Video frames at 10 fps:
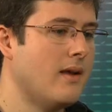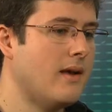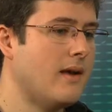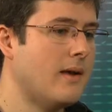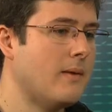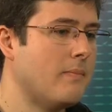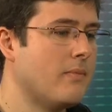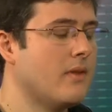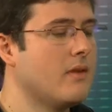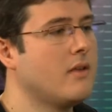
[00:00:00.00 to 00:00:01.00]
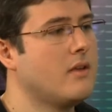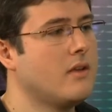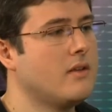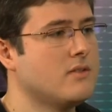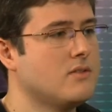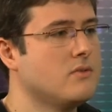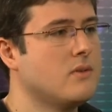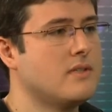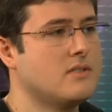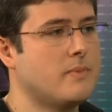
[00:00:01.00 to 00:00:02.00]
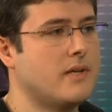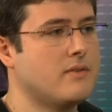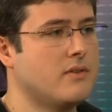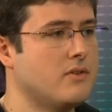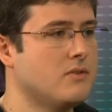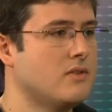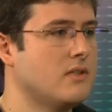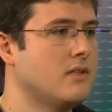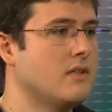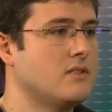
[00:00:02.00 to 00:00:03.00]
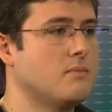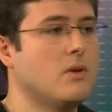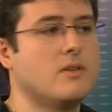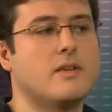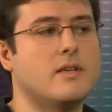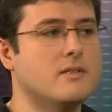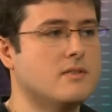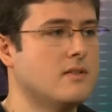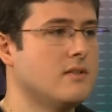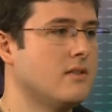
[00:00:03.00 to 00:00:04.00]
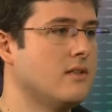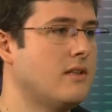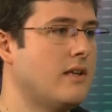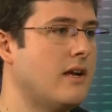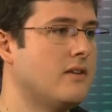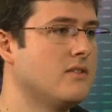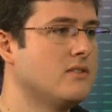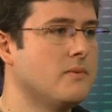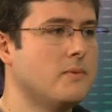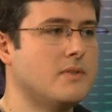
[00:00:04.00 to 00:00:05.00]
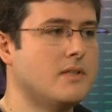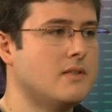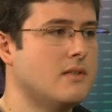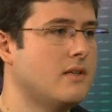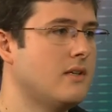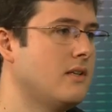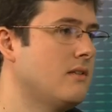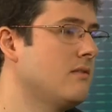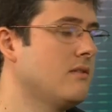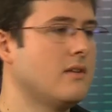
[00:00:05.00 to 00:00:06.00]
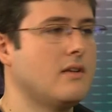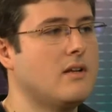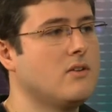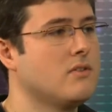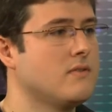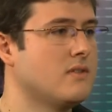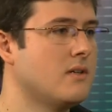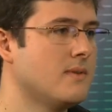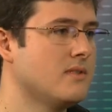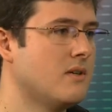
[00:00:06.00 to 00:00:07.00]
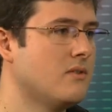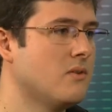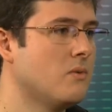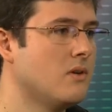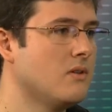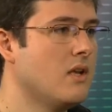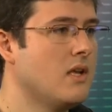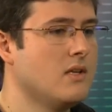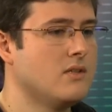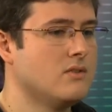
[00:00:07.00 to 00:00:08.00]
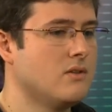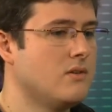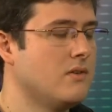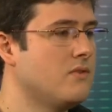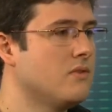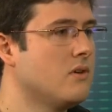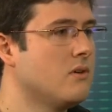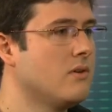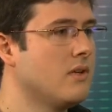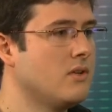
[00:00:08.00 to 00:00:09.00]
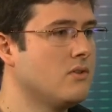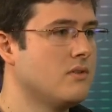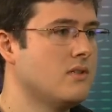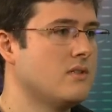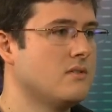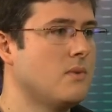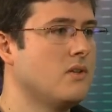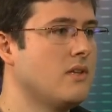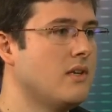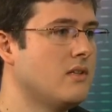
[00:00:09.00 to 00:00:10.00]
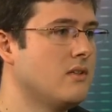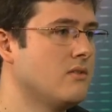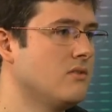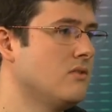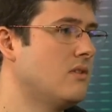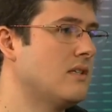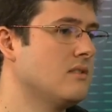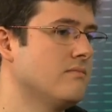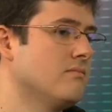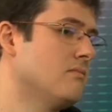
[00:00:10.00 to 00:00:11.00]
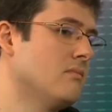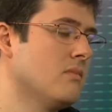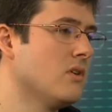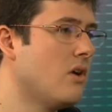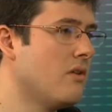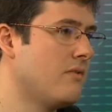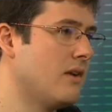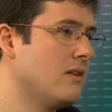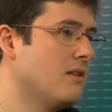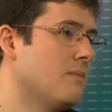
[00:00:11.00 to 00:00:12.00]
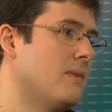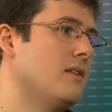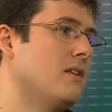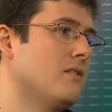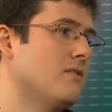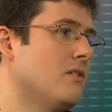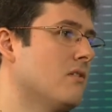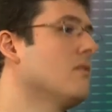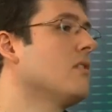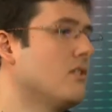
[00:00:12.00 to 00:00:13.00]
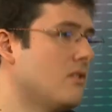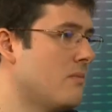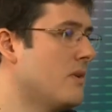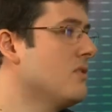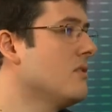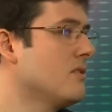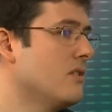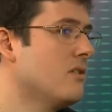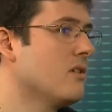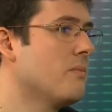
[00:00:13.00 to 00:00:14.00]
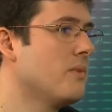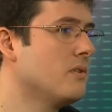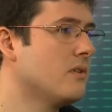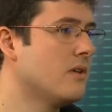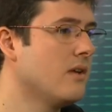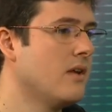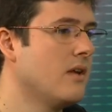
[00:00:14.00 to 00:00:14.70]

Um, it is usually spread using exploit kits. Right. They are distributed in a lot of servers around the world. So if you go into this exploit kit, to just co-infect it depending of your countermeasures in your computer.